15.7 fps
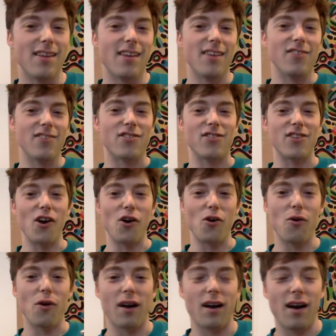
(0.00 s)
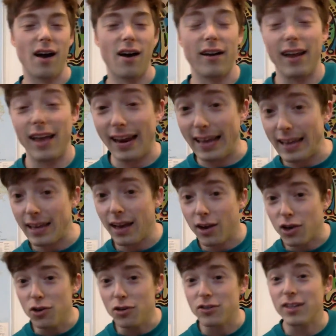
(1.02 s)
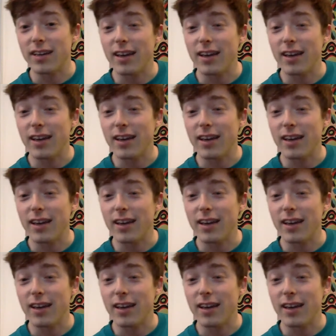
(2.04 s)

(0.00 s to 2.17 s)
So on any acoustic